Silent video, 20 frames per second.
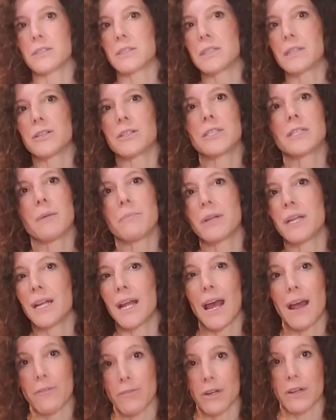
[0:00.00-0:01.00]
There's somebody in
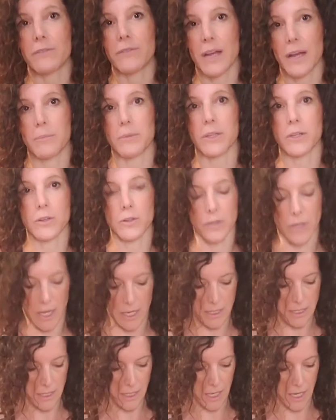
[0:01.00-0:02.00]
every family who
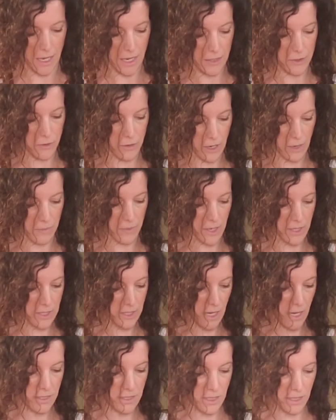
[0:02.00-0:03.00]
likes the canned cranberry
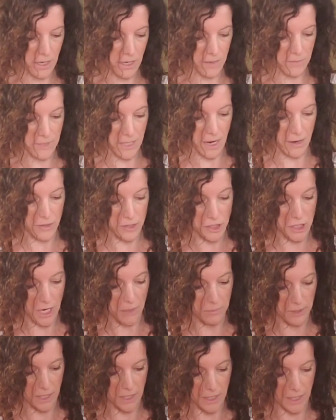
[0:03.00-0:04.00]
sauce that comes out
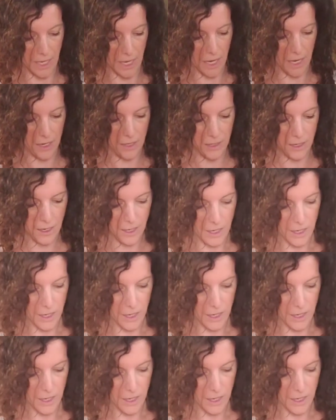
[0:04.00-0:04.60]
shaped like a can.